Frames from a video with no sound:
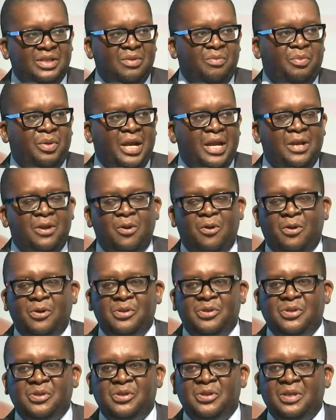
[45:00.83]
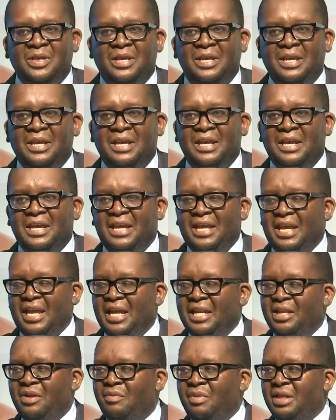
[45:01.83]
the bylaws,
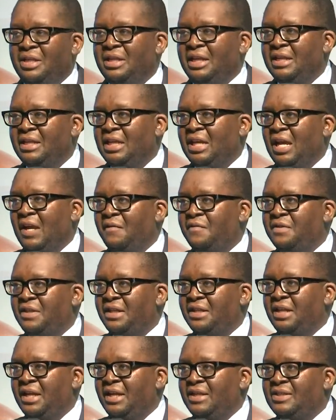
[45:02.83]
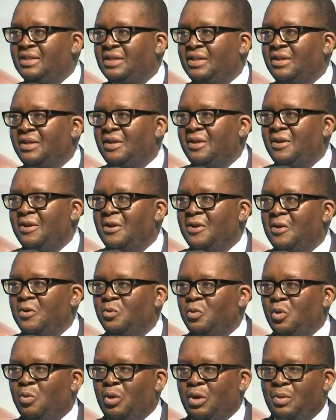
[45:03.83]
and immediately after that,
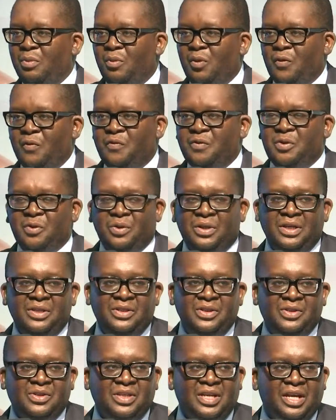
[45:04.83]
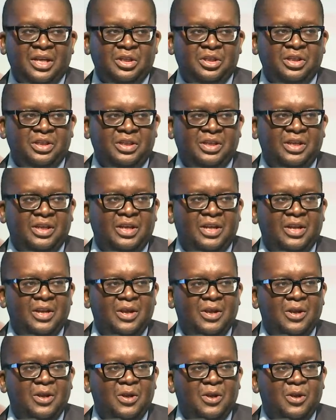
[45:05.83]
we will move to the discussion
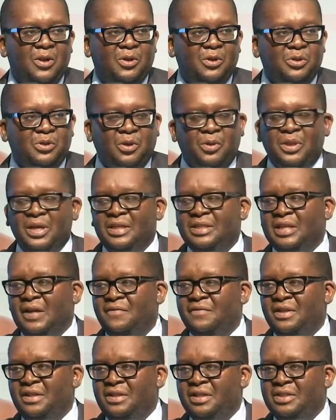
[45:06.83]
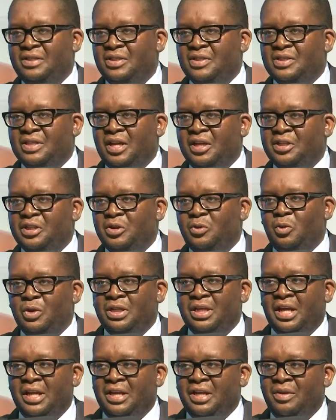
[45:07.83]
so that after the discussion we
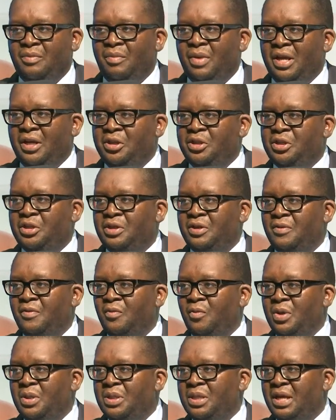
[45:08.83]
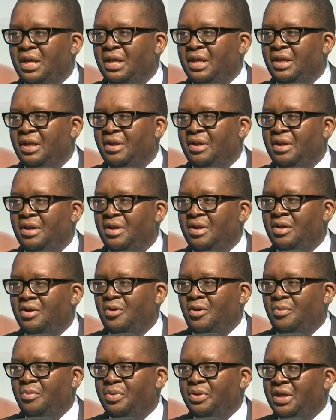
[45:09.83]
can emerge with a
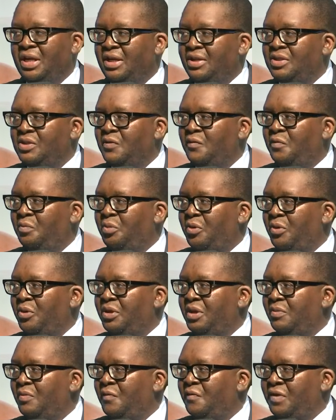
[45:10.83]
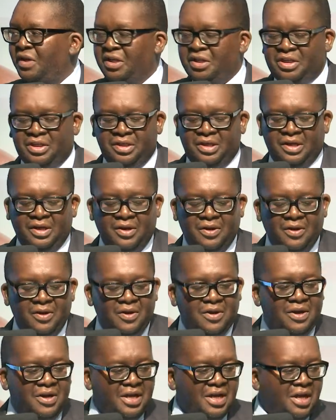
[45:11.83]
comprehensive program of action.
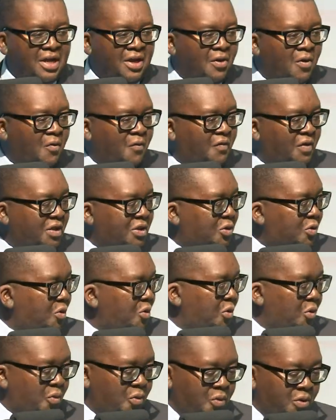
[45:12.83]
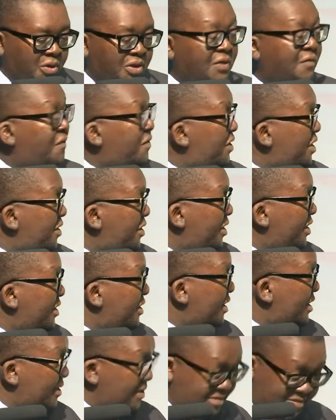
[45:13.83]
Over to you, Chief Director.
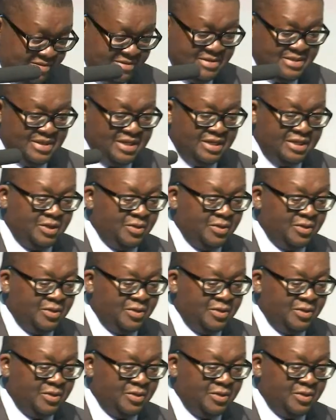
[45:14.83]
Thank